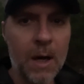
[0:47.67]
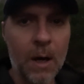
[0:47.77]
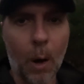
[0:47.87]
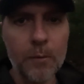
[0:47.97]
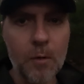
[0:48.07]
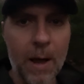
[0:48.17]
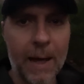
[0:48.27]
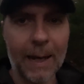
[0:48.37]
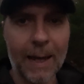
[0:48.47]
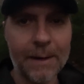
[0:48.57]
over a
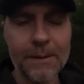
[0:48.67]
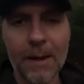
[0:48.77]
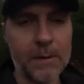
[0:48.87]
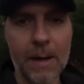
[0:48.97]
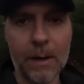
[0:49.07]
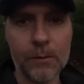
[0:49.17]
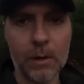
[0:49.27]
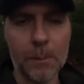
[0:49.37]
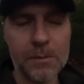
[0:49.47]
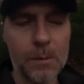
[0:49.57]
headland down onto
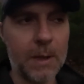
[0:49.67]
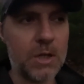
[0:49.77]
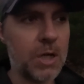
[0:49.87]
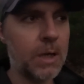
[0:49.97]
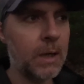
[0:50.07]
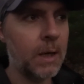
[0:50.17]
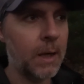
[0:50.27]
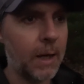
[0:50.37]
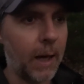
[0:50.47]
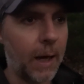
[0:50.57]
Lobster Beach,
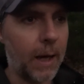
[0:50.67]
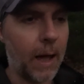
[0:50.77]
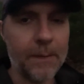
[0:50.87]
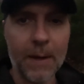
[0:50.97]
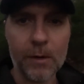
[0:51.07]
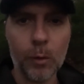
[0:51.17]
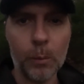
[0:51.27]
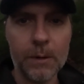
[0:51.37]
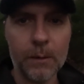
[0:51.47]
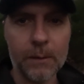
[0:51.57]
and that's what
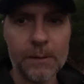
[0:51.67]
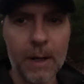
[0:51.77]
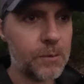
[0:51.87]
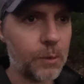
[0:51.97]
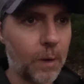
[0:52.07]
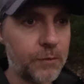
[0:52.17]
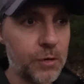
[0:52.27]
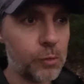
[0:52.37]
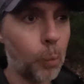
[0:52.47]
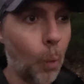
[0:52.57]
we're doing today. So I've
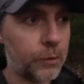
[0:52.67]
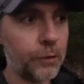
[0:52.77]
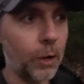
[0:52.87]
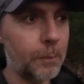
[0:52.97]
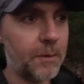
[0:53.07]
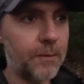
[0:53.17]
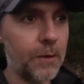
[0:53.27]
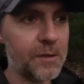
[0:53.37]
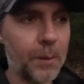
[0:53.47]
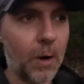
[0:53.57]
just walked up the
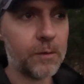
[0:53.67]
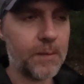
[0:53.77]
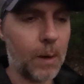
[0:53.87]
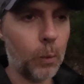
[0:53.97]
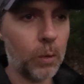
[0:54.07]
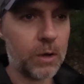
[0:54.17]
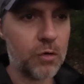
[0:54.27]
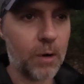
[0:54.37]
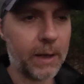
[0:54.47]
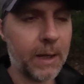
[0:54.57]
first part of that walking
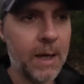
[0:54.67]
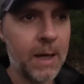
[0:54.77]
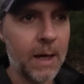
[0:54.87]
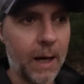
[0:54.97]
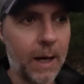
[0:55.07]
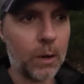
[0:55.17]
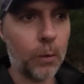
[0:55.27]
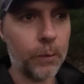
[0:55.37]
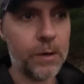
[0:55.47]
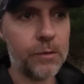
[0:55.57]
track.
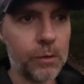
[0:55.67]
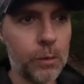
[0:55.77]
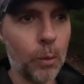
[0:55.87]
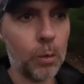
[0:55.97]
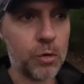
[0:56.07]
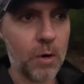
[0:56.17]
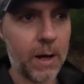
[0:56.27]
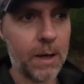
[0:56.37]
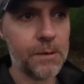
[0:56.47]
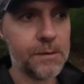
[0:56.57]
According to All
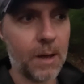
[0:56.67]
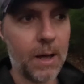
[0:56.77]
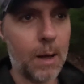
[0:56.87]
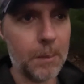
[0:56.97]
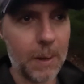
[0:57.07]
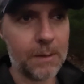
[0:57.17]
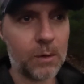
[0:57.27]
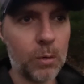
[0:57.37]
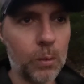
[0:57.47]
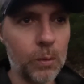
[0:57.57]
Trails, it
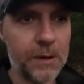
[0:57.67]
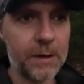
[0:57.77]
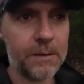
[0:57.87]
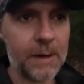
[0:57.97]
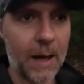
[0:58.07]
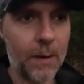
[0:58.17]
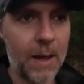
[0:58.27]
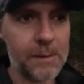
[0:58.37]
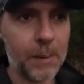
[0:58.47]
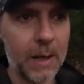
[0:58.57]
calls it out
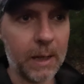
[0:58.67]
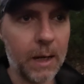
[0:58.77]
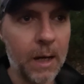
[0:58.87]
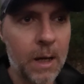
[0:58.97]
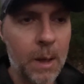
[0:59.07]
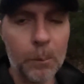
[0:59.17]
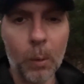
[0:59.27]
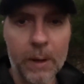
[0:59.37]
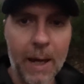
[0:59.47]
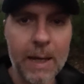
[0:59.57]
as being a
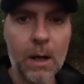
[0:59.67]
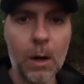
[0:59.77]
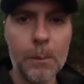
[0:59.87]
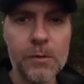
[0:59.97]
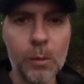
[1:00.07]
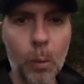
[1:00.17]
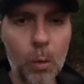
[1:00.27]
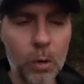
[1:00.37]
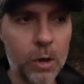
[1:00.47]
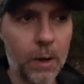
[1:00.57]
0.8 kilometre
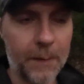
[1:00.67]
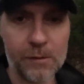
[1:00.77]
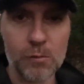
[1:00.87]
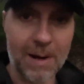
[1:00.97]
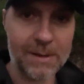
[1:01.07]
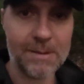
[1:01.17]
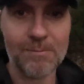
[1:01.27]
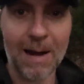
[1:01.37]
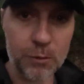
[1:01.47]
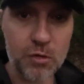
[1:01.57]
walk, and that's a
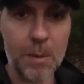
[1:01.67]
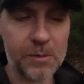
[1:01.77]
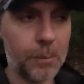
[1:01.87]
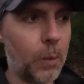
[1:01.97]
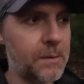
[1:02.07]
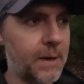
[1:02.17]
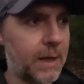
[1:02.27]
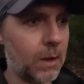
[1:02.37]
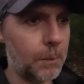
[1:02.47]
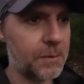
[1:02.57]
round trip, so 0.8
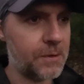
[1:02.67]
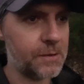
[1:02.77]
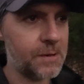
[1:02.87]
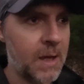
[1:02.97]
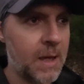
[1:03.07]
kilometres